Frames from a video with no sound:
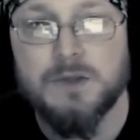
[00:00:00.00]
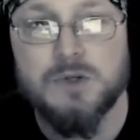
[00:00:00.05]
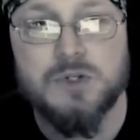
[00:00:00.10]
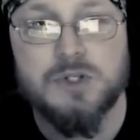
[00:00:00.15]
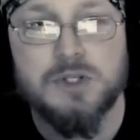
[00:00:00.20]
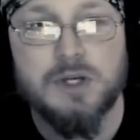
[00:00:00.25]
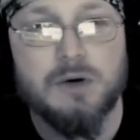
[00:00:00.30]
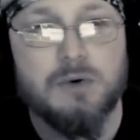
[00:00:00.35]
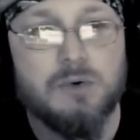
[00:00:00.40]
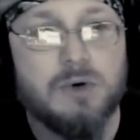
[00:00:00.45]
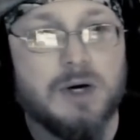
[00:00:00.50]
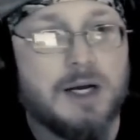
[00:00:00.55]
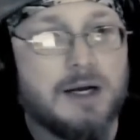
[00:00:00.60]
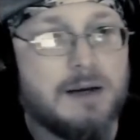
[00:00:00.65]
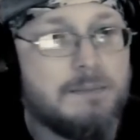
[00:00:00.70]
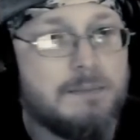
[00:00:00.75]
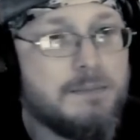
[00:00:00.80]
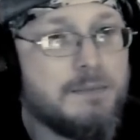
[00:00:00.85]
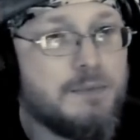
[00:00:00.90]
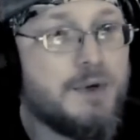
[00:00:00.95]

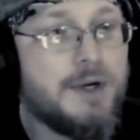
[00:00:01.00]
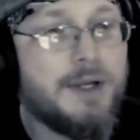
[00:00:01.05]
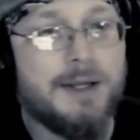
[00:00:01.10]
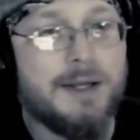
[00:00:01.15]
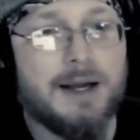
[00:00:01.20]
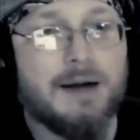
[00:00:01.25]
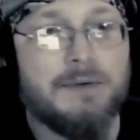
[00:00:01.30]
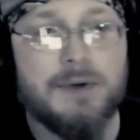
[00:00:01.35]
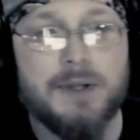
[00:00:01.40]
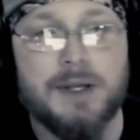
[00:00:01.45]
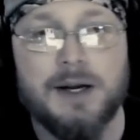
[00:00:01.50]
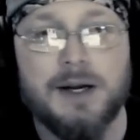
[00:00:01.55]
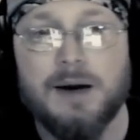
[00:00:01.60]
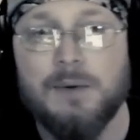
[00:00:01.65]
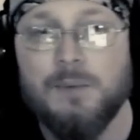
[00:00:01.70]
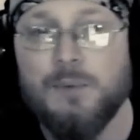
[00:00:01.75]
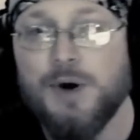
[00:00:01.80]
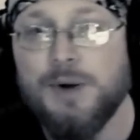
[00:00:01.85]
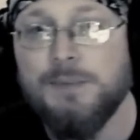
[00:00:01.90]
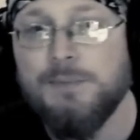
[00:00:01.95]
So, really, I've only
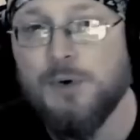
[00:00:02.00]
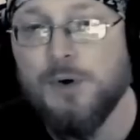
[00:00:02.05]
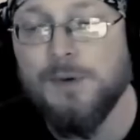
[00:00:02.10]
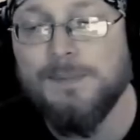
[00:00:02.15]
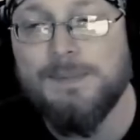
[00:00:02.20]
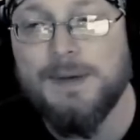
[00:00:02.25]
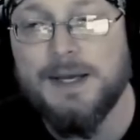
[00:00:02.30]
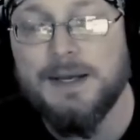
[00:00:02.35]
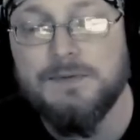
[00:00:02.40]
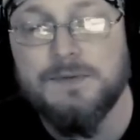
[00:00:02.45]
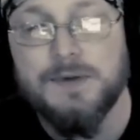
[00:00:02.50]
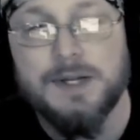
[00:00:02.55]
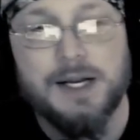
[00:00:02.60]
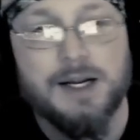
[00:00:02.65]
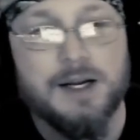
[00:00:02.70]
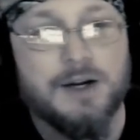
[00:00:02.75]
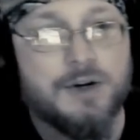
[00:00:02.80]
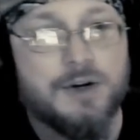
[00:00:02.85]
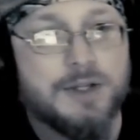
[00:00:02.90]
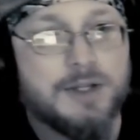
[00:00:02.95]
got one more big
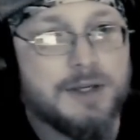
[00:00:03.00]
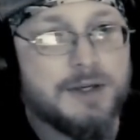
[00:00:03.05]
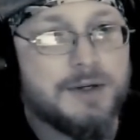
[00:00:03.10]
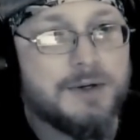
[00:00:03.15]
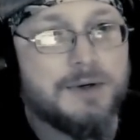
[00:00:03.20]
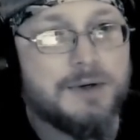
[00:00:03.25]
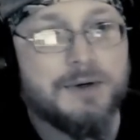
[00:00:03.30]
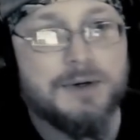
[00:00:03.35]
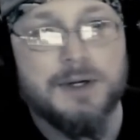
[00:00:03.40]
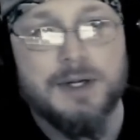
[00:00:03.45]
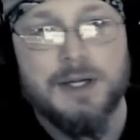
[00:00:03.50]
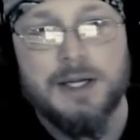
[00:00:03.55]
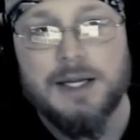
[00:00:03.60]
video to do,